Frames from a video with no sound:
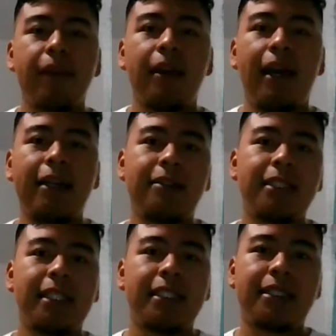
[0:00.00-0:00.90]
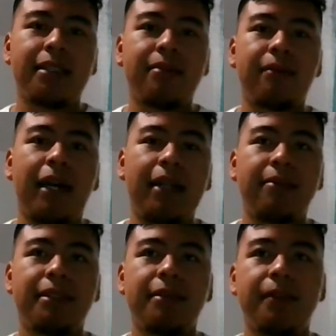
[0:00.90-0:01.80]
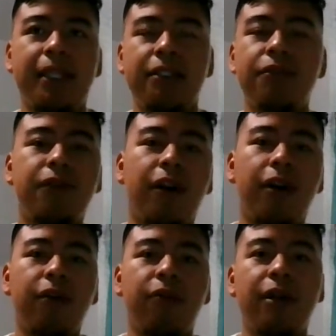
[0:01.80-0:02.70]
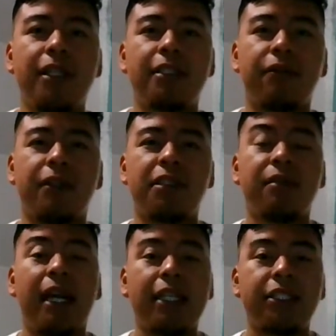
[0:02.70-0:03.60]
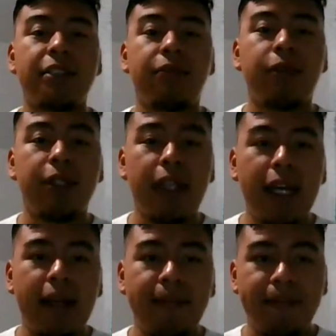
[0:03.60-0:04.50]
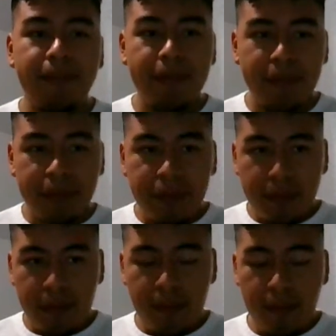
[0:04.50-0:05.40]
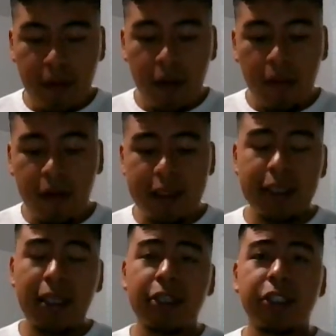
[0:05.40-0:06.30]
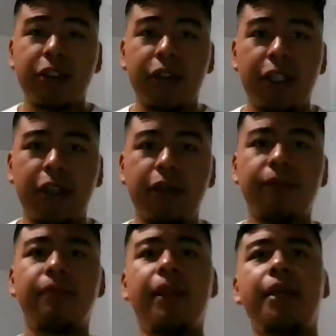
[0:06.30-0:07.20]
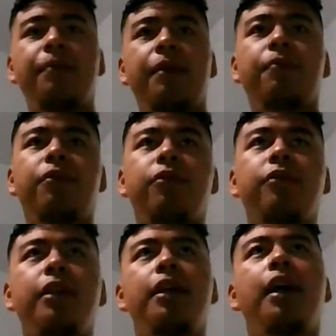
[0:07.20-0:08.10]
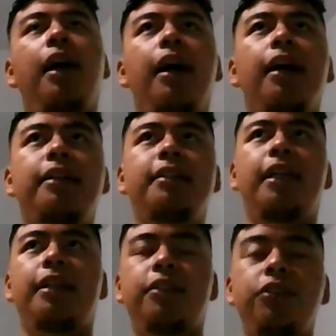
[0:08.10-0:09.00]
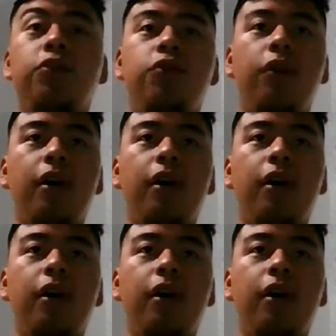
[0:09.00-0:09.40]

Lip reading: and you see that some items begin to fall? What is the first reaction we get? Well, it's logical. Many people tend to